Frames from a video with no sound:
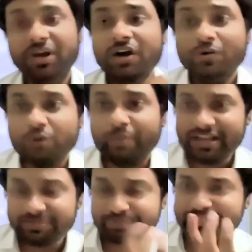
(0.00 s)
So
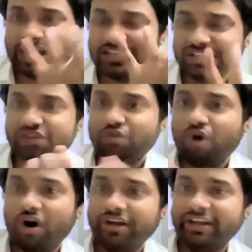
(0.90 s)
by chance you
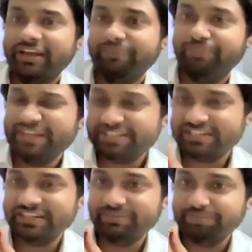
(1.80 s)
got a big
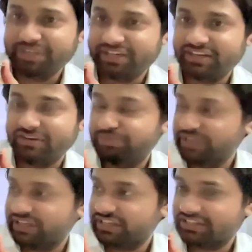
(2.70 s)

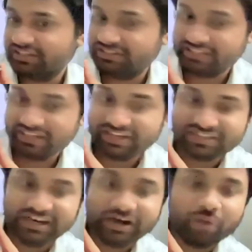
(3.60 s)
signal
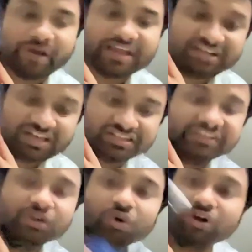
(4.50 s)
strength, or by chance
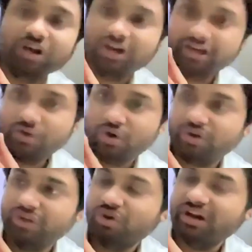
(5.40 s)
your
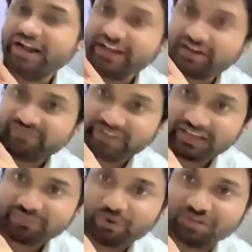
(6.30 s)
lidar
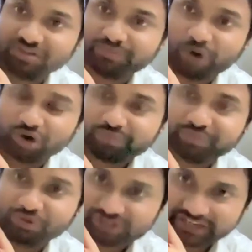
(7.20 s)
failed for a
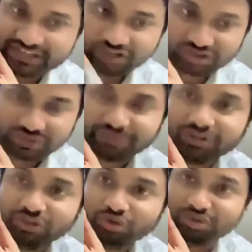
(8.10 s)
few seconds or something
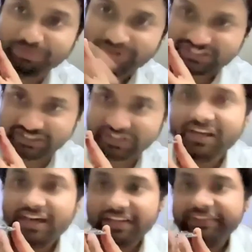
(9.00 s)
due to some region,
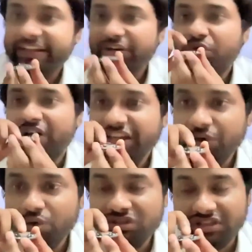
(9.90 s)
then you can
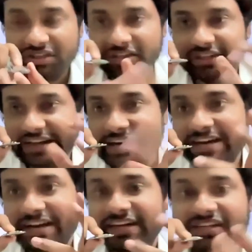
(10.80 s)
use the dead
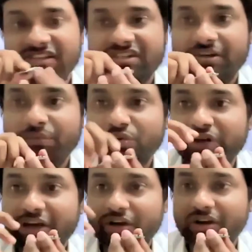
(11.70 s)
reckoning system
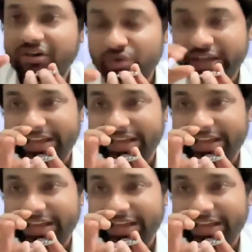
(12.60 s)
to